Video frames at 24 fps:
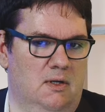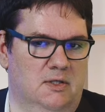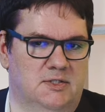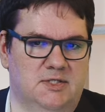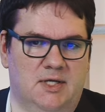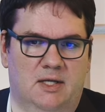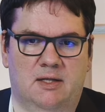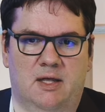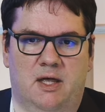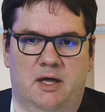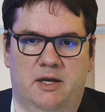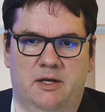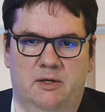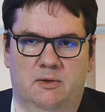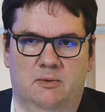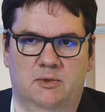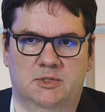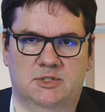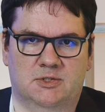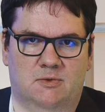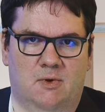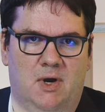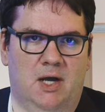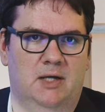scenario
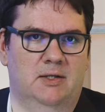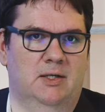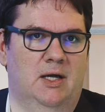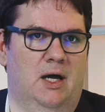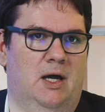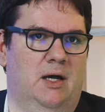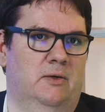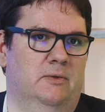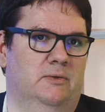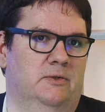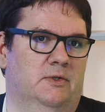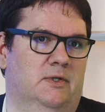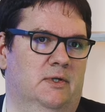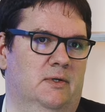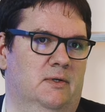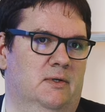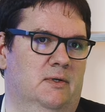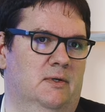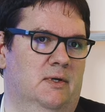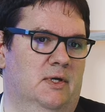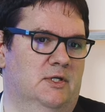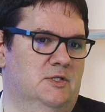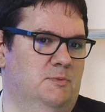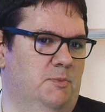is tried out
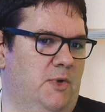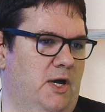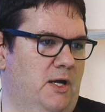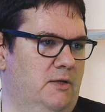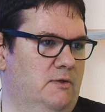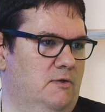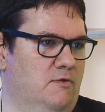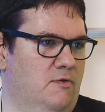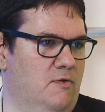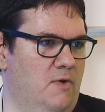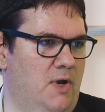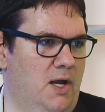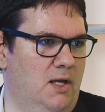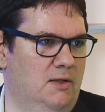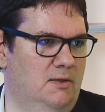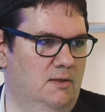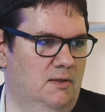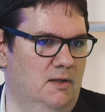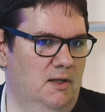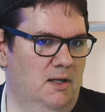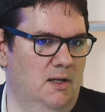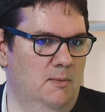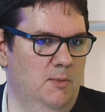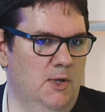as part of a red
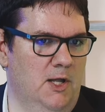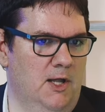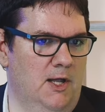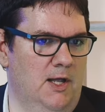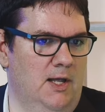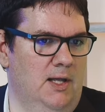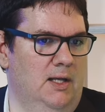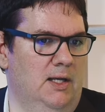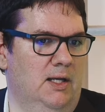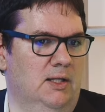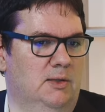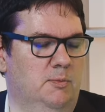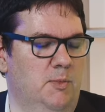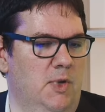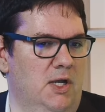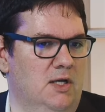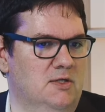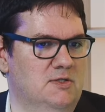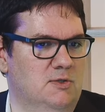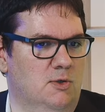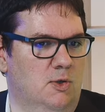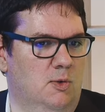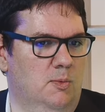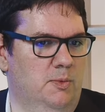team, it
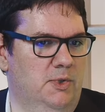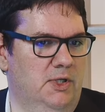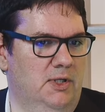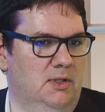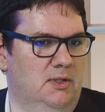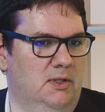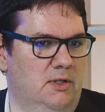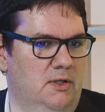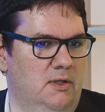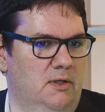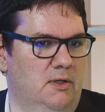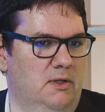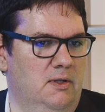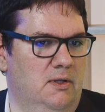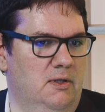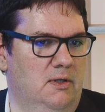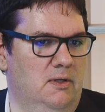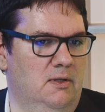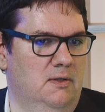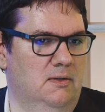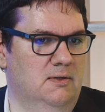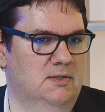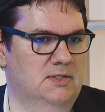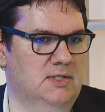makes
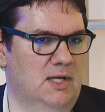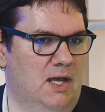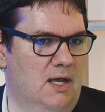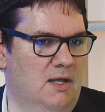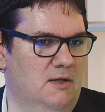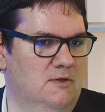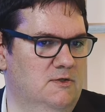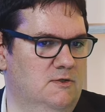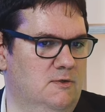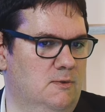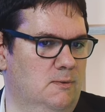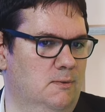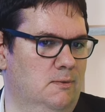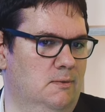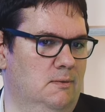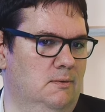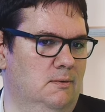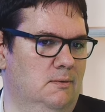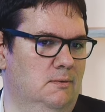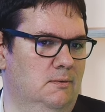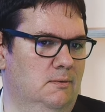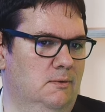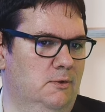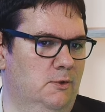completely sense
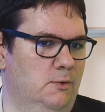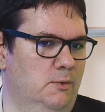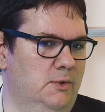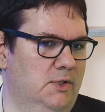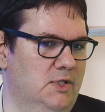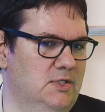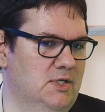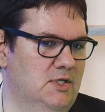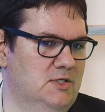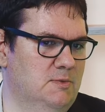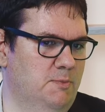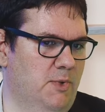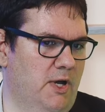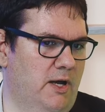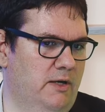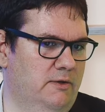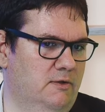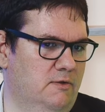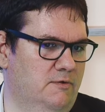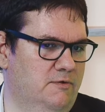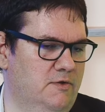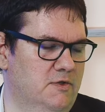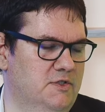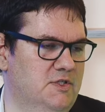to do this as
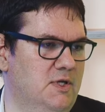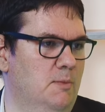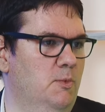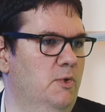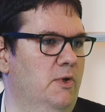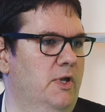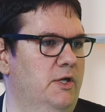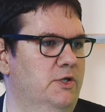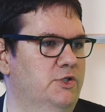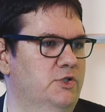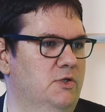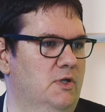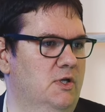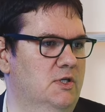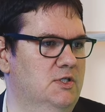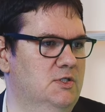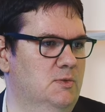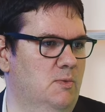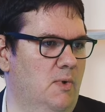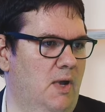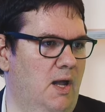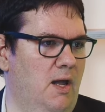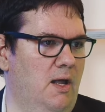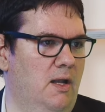part of a simulation
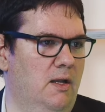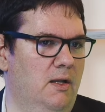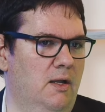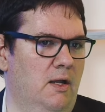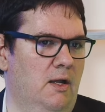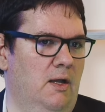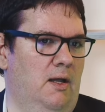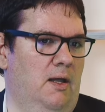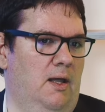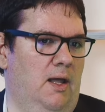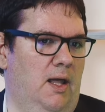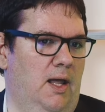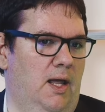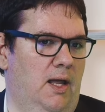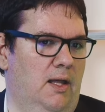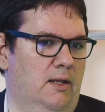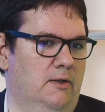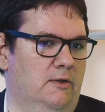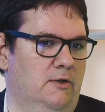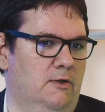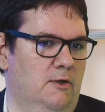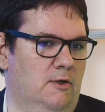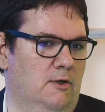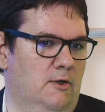as well,
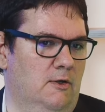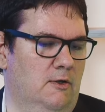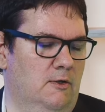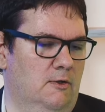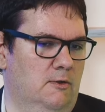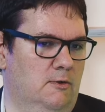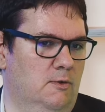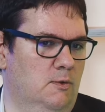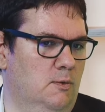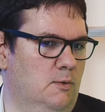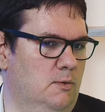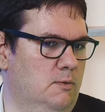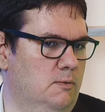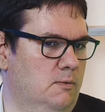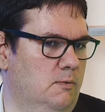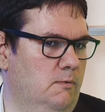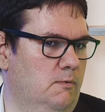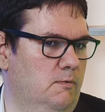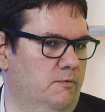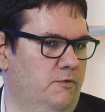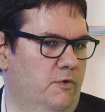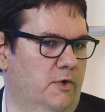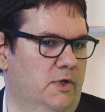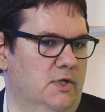and do,
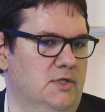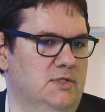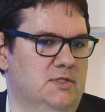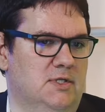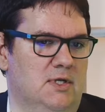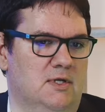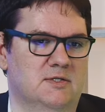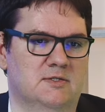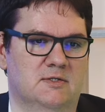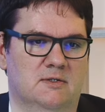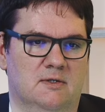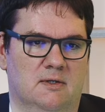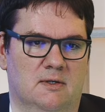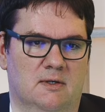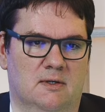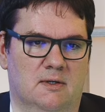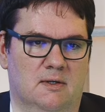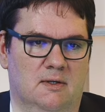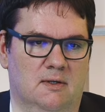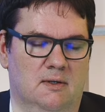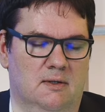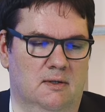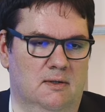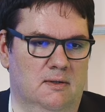for instance,
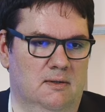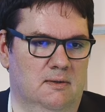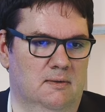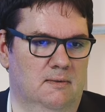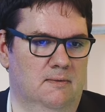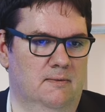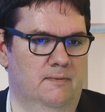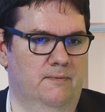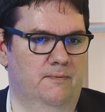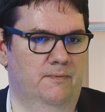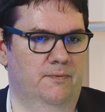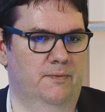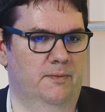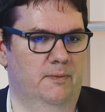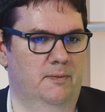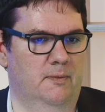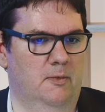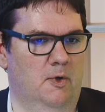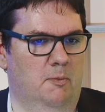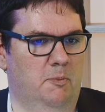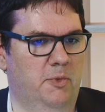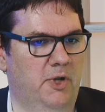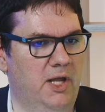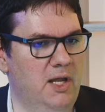
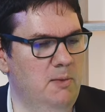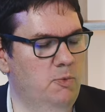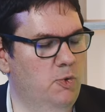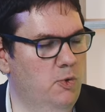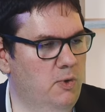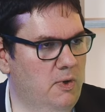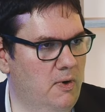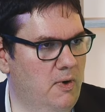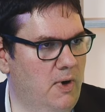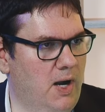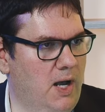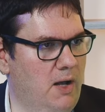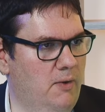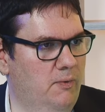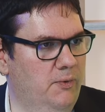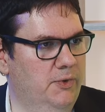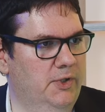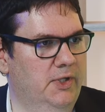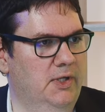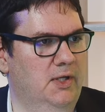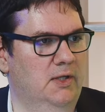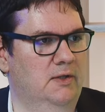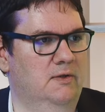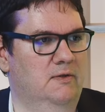a playbook
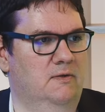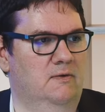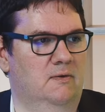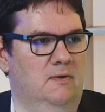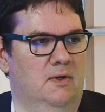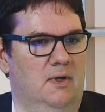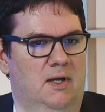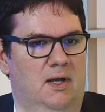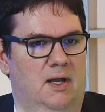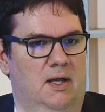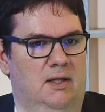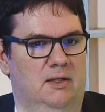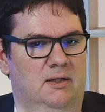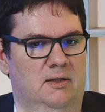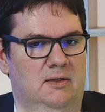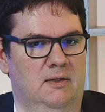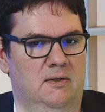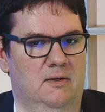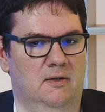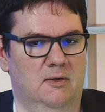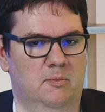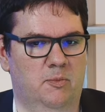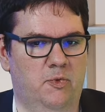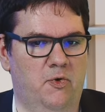around it and
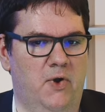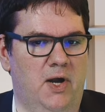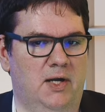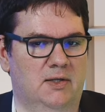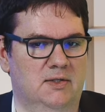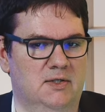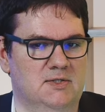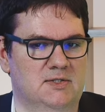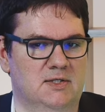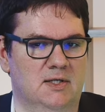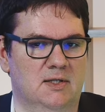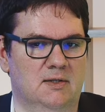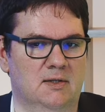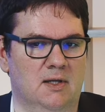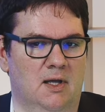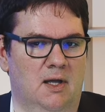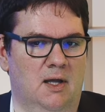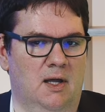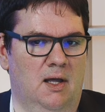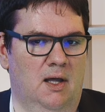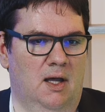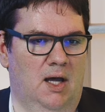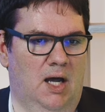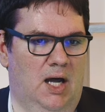practice it,
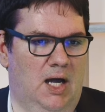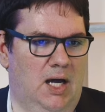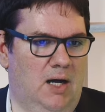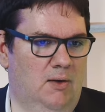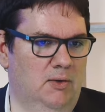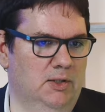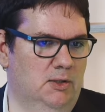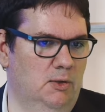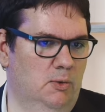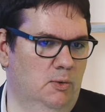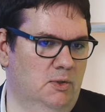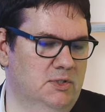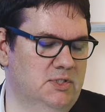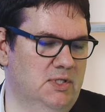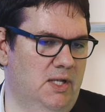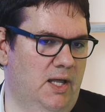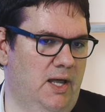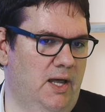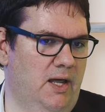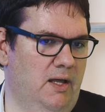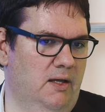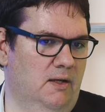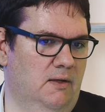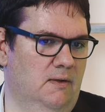how it looks
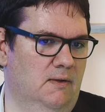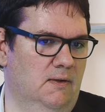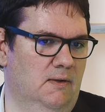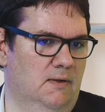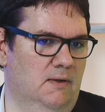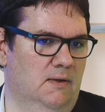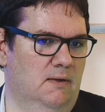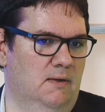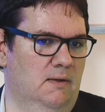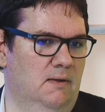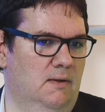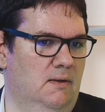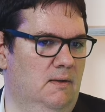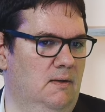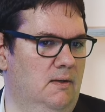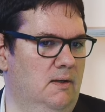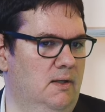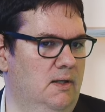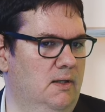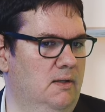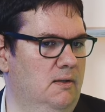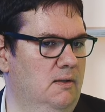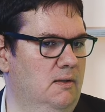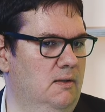like
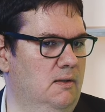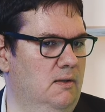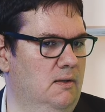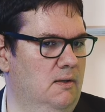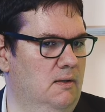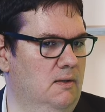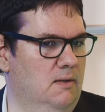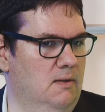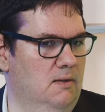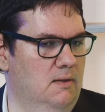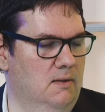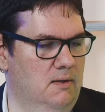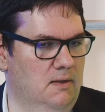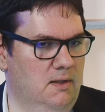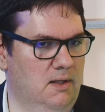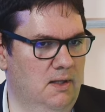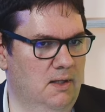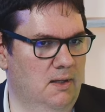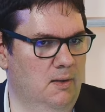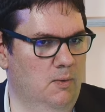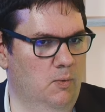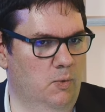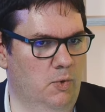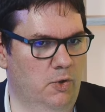in
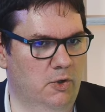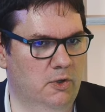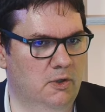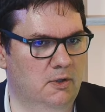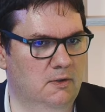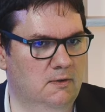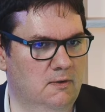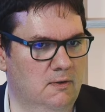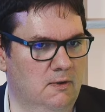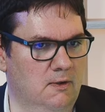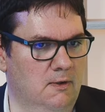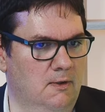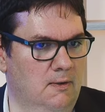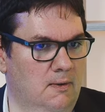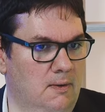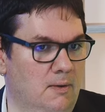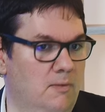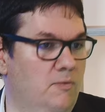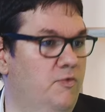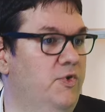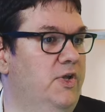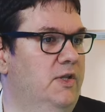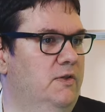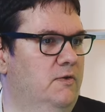real world
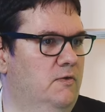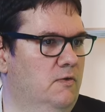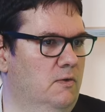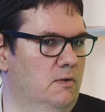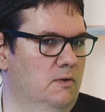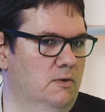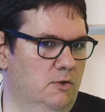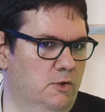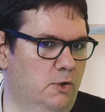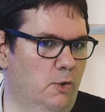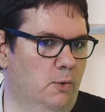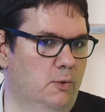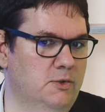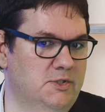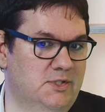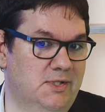with those